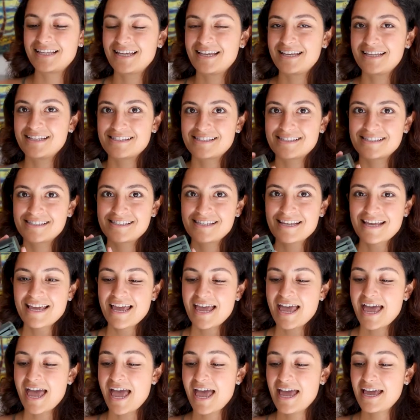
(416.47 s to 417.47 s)
is
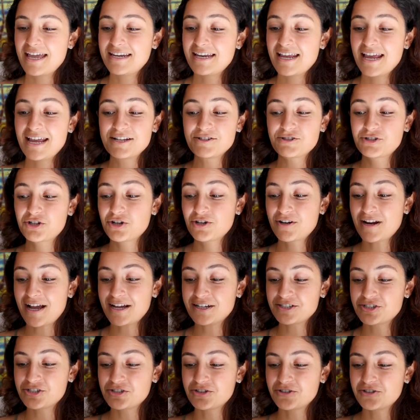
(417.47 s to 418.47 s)
an
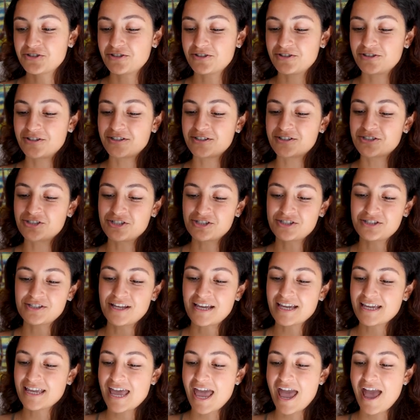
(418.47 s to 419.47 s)
international, just
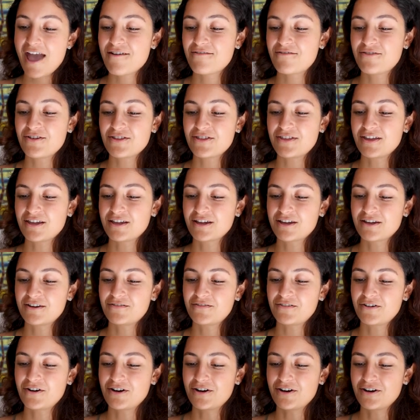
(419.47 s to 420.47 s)
like everything
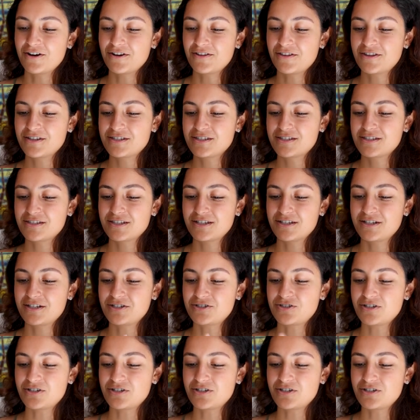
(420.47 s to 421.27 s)
converter. This is a